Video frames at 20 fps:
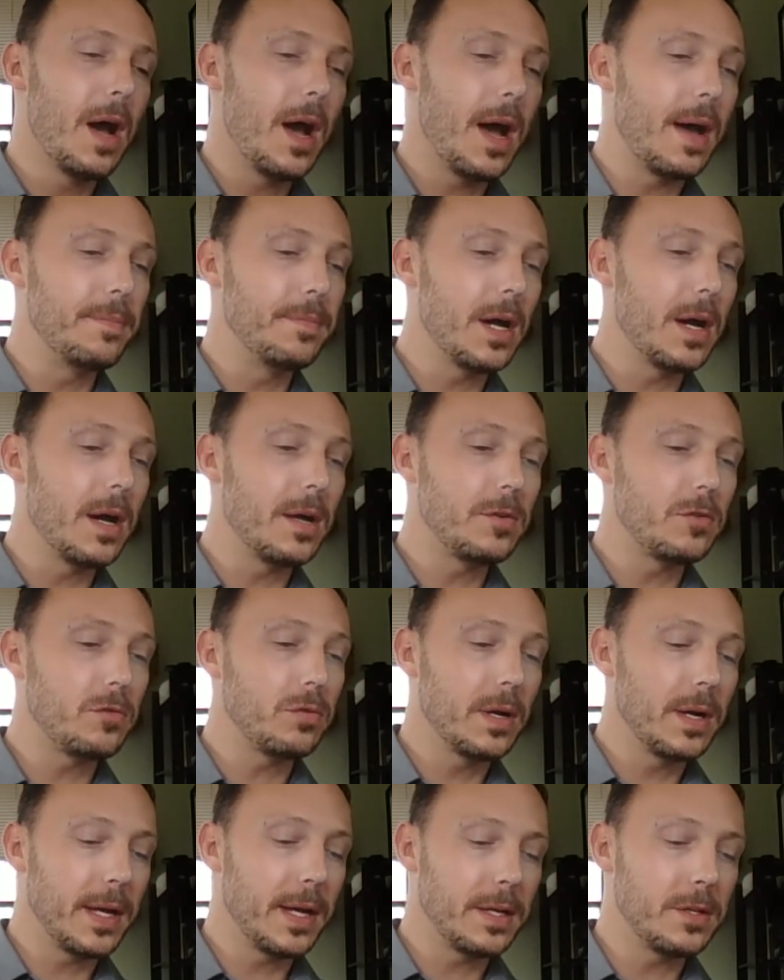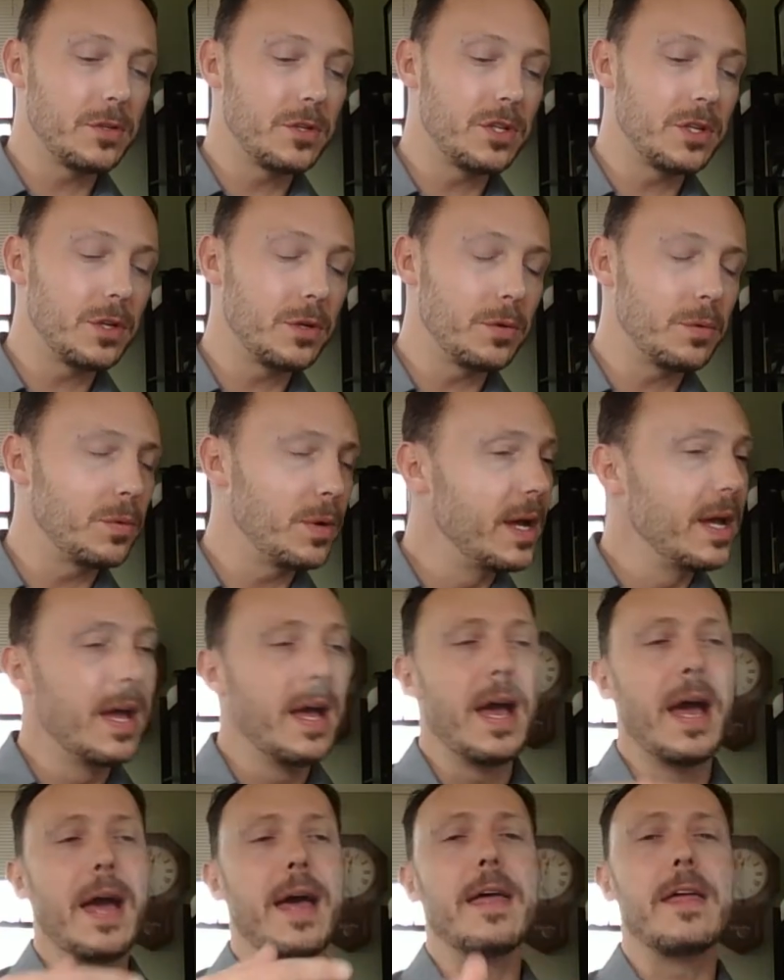I'm not trying to
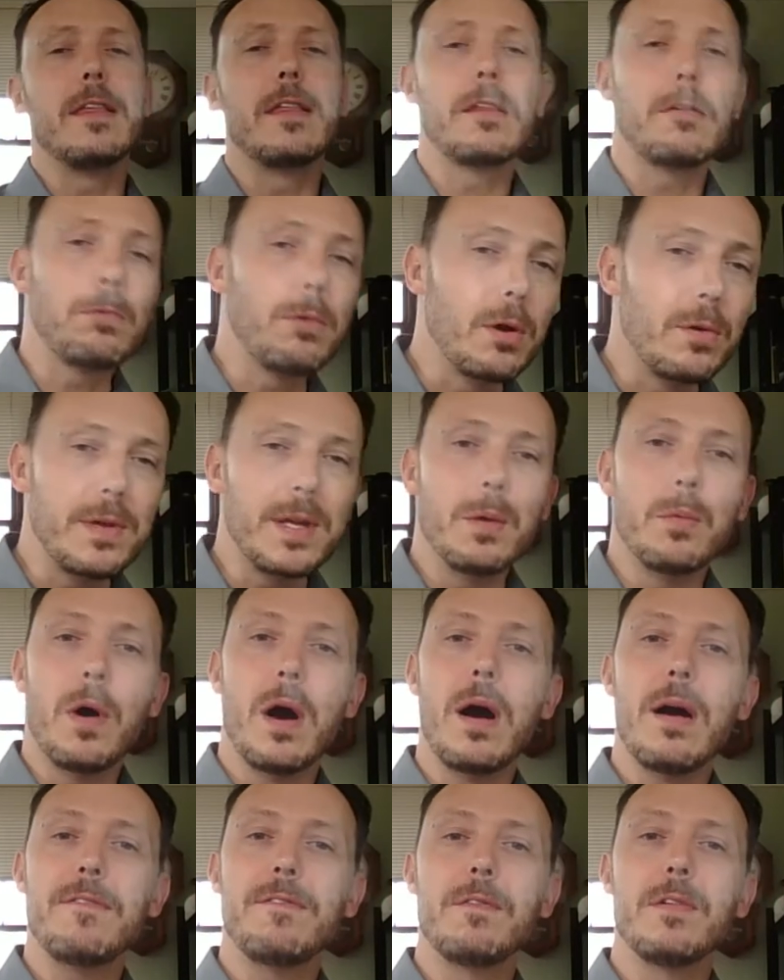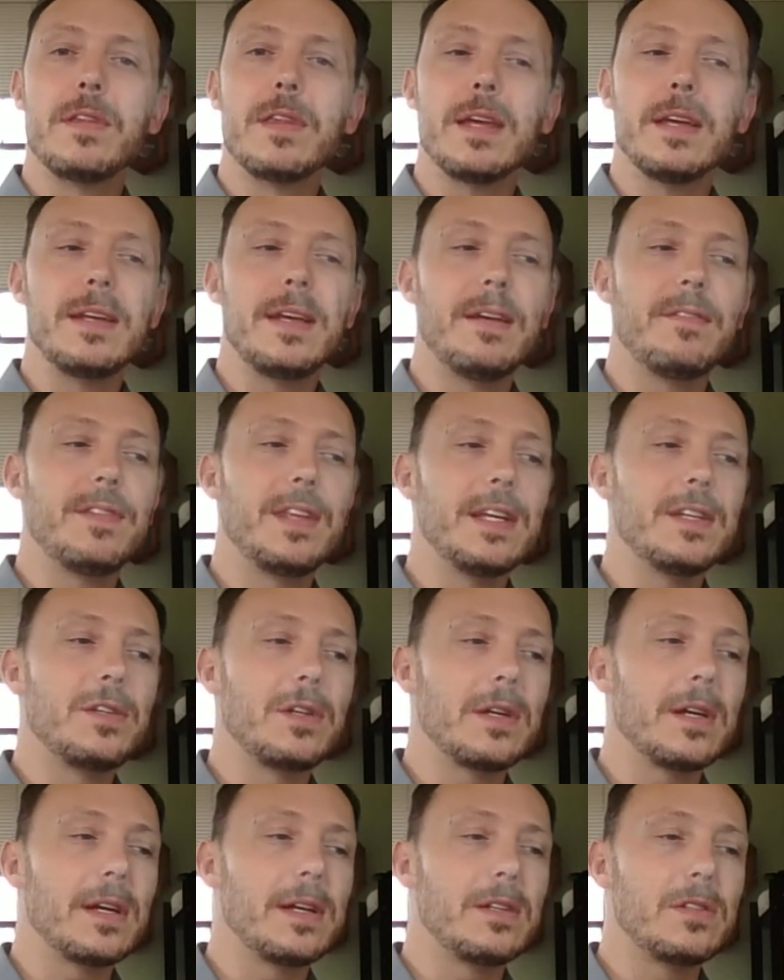uh, throw you off with any of these
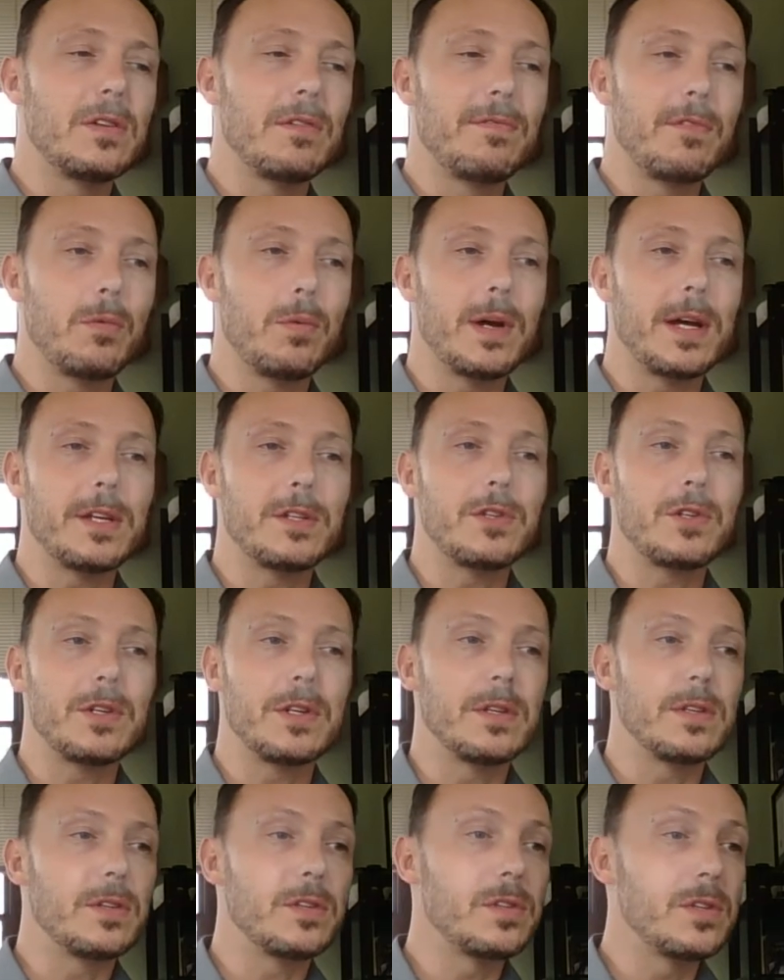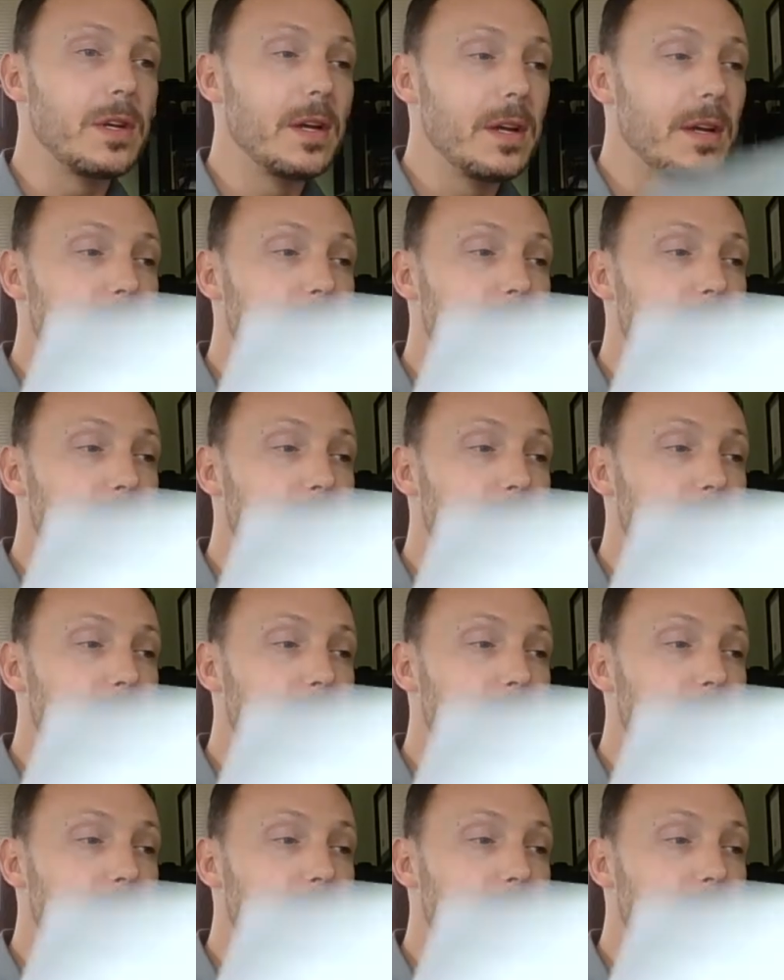kinds of questions.